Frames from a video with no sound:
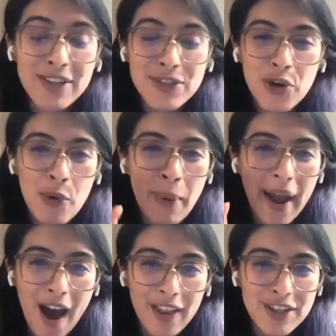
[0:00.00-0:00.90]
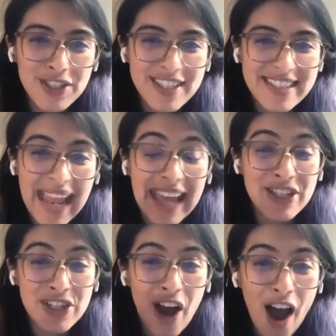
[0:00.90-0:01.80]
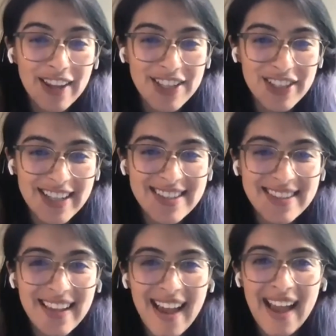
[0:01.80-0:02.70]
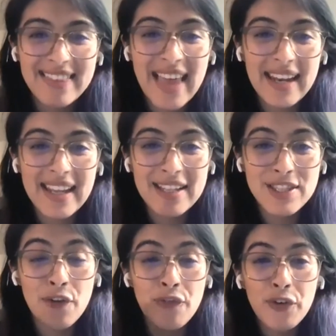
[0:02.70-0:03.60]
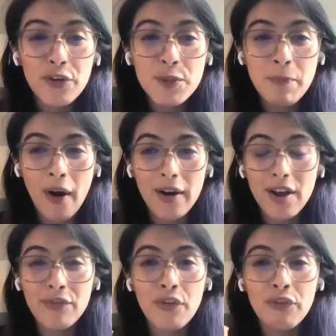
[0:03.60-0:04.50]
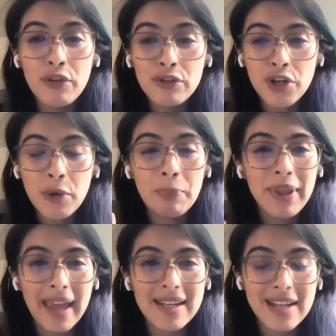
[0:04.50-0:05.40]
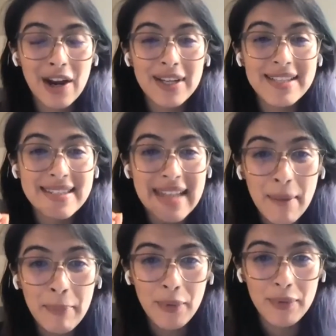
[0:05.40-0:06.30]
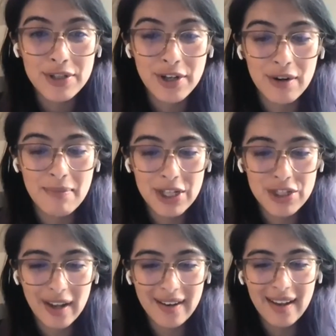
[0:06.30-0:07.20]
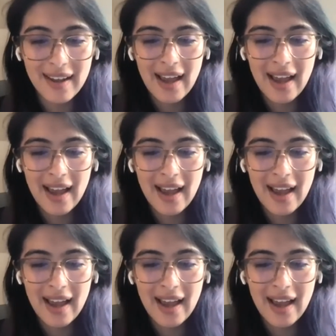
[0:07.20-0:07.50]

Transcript: astrobiologist and geologist that is the first part of a future planetary sample return mission.